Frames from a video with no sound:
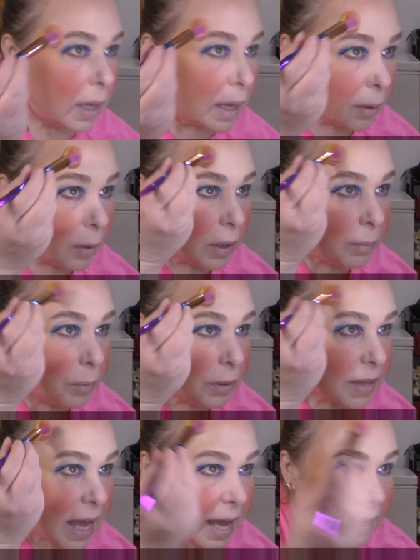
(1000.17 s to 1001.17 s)
I'm going to
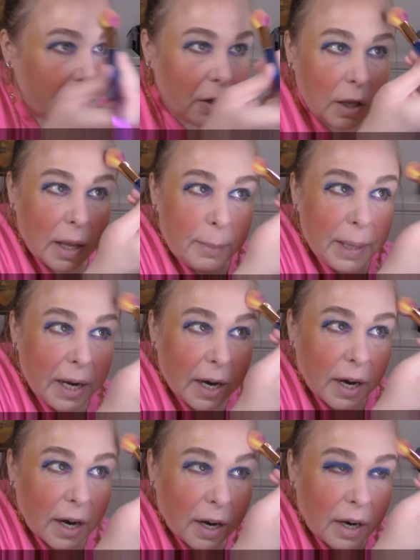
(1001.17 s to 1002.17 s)
put that a little up
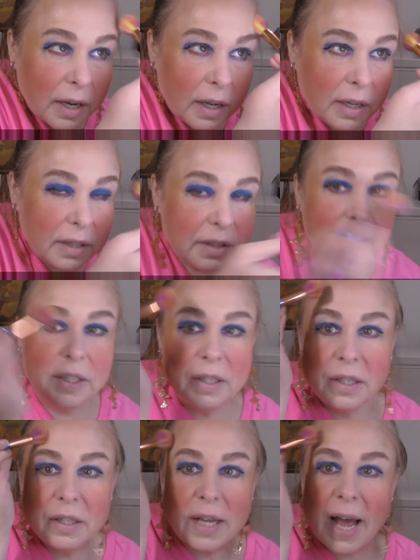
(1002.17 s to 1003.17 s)
here to,
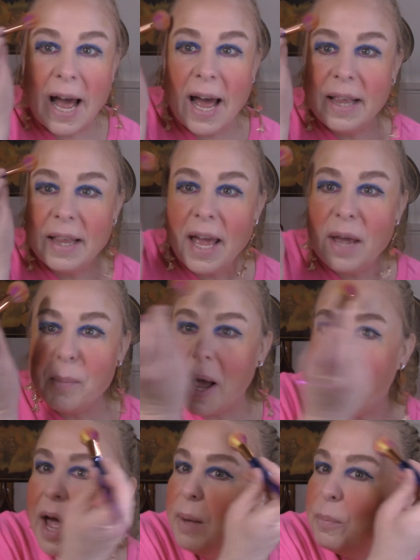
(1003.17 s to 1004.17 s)
to highlight
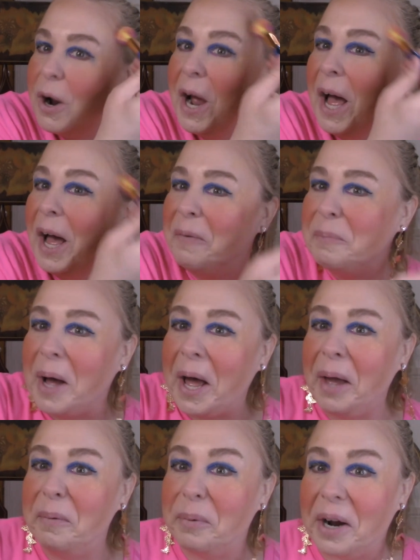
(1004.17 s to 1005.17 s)
my, eyebrow, my
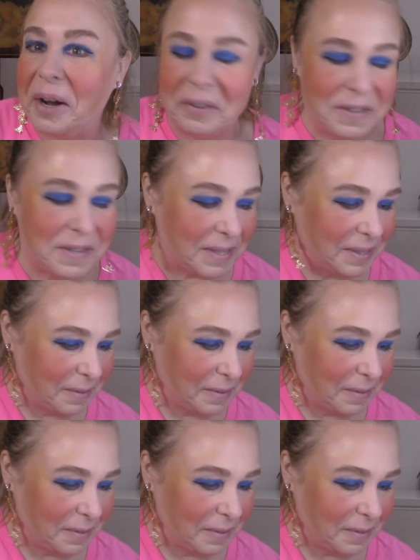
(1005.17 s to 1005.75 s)
eyebrows.